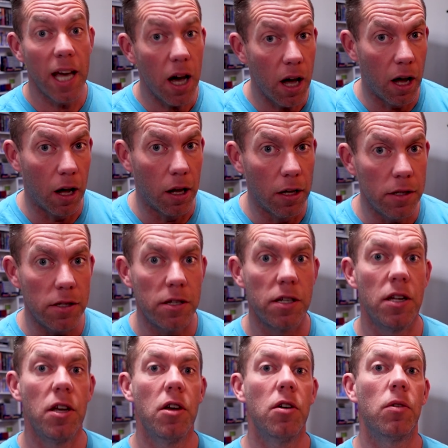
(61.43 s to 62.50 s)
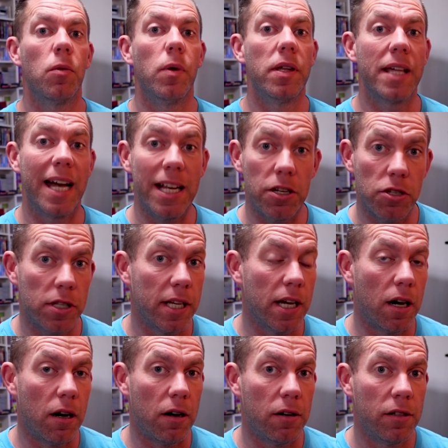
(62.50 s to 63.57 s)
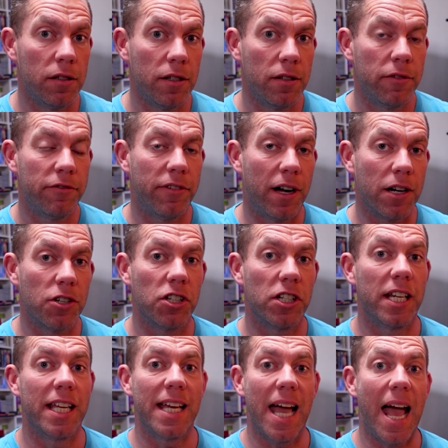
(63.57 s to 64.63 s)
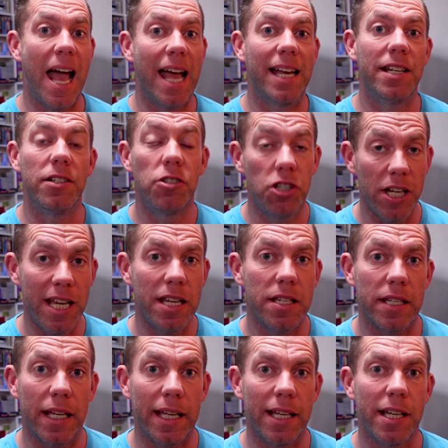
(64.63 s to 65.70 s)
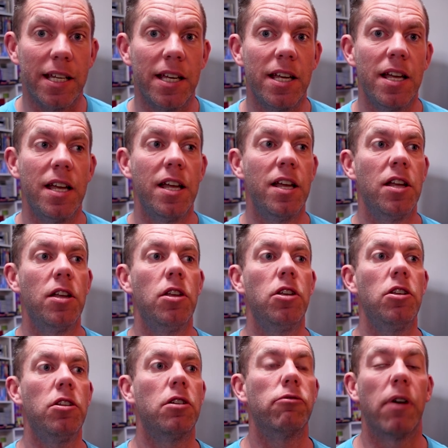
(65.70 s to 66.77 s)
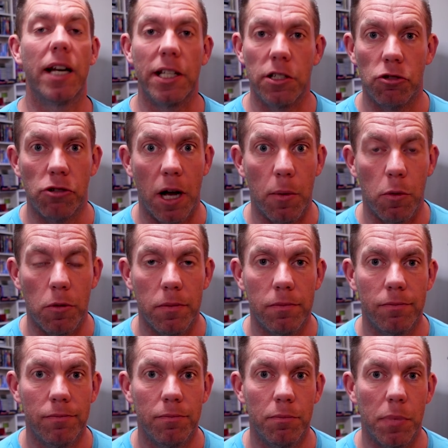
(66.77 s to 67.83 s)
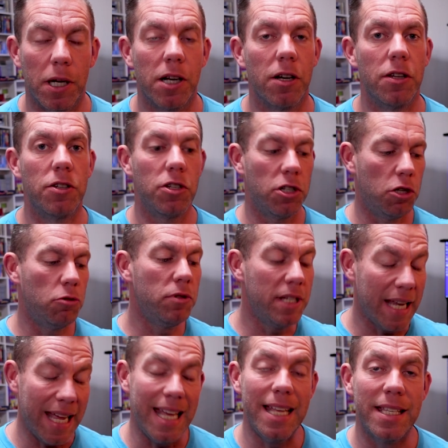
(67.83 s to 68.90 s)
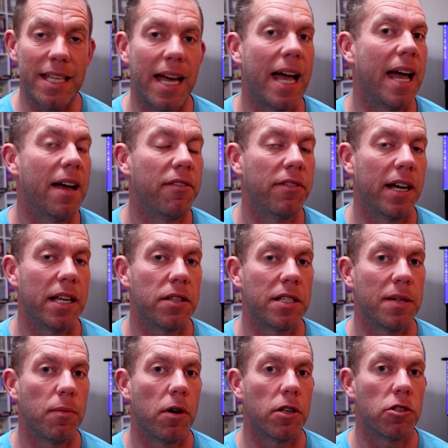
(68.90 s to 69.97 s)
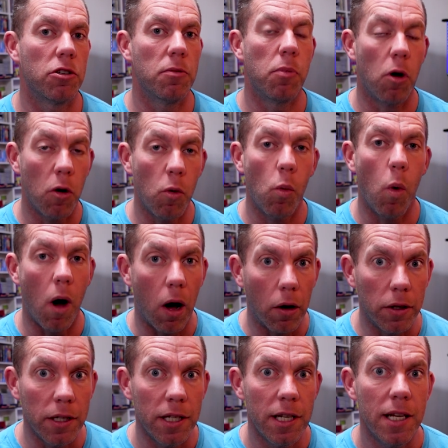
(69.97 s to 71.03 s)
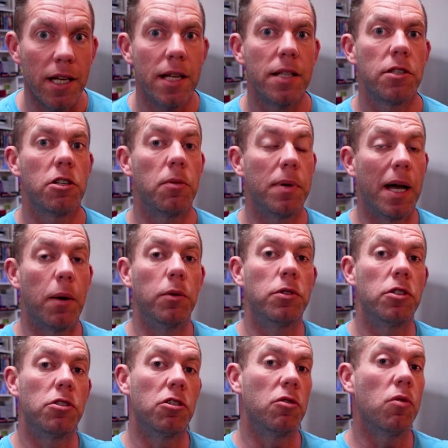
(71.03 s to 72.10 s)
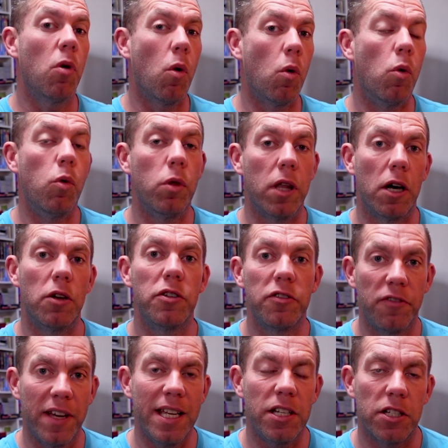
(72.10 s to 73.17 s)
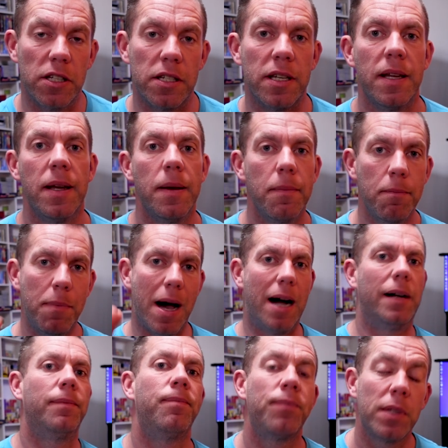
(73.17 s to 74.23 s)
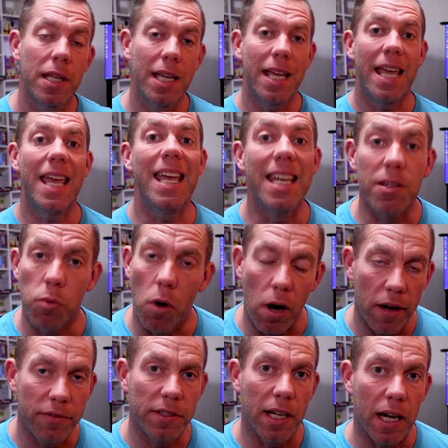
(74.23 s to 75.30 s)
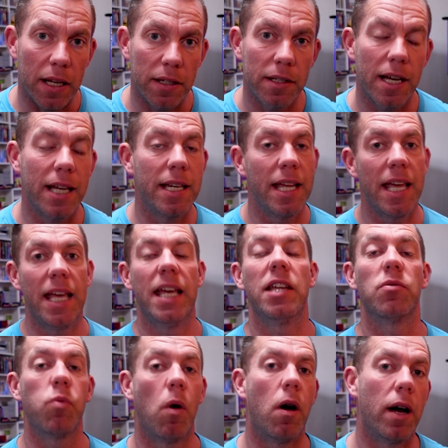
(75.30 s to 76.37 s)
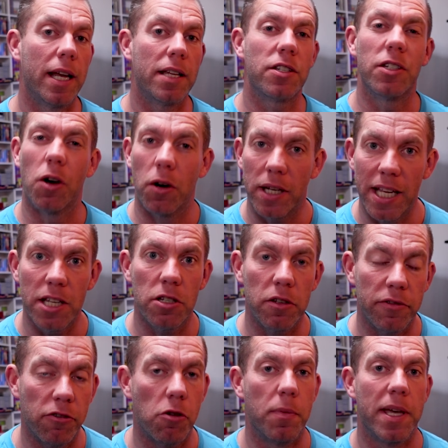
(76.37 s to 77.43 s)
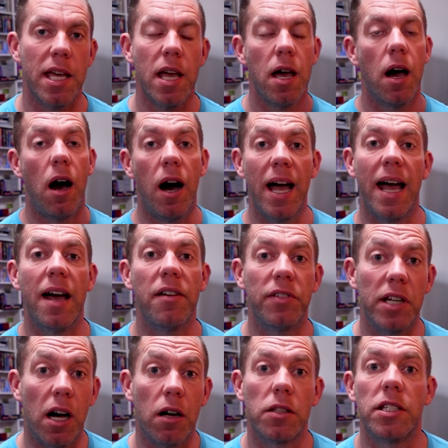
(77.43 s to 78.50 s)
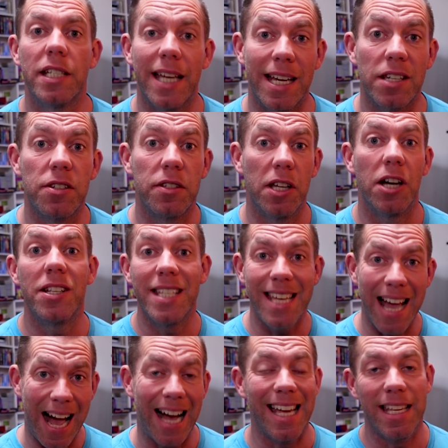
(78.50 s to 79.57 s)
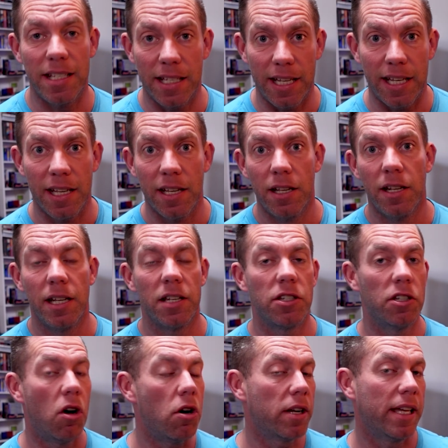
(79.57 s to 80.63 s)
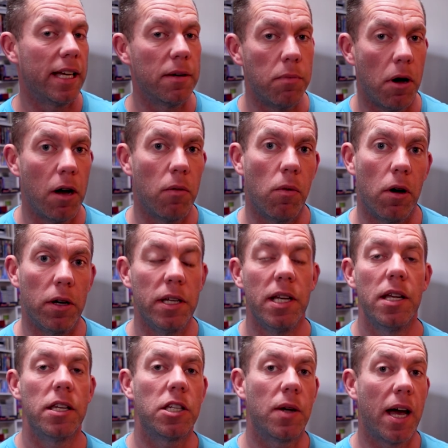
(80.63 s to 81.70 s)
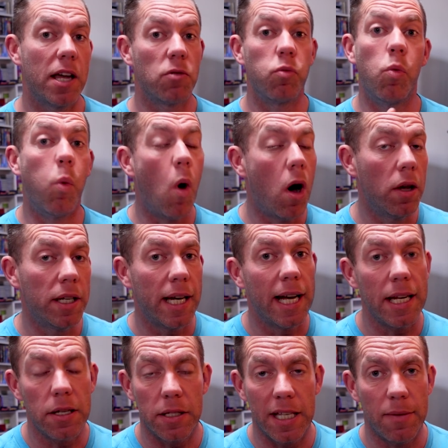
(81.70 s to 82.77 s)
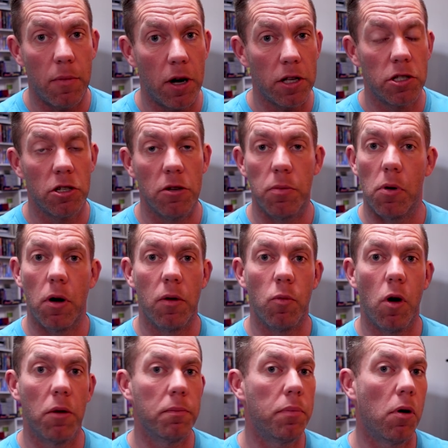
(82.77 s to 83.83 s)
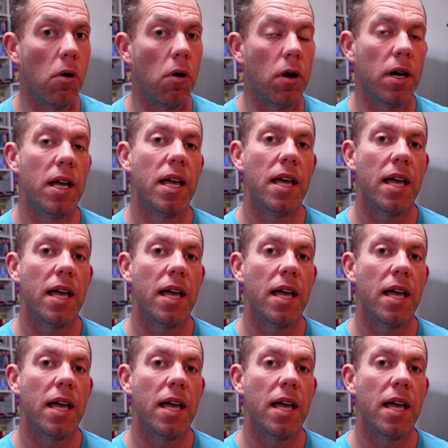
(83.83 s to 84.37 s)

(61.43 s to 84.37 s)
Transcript: Hertz with HDR functioning and G-Sync, you run into trouble because you need to have HDMI 2.1 to be able to do all those features. But here's what I've done and here's why it's not an issue for me. I have an RTX 3080. It's not a gigabyte one, so it has one HDMI 2.1 port